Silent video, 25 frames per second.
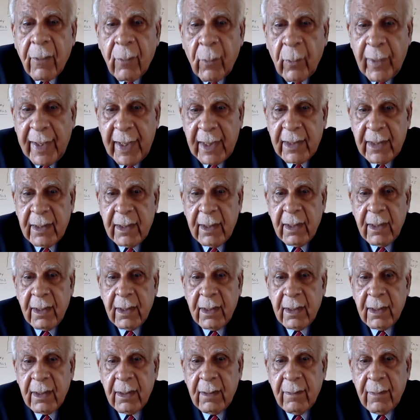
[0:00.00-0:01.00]
Wait,
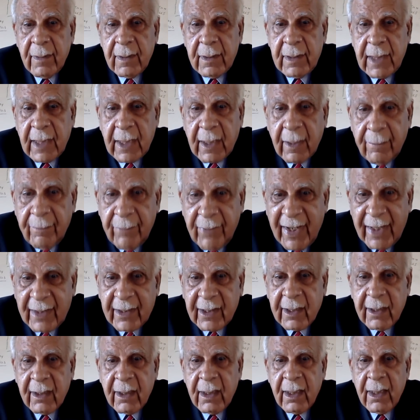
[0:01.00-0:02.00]
take a
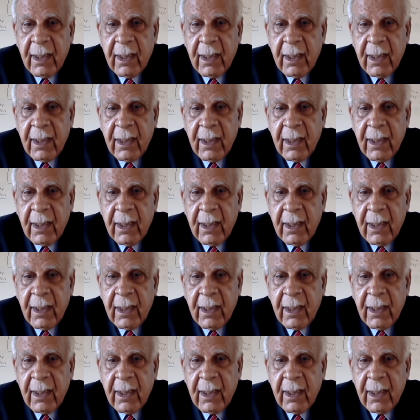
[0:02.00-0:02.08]
breath.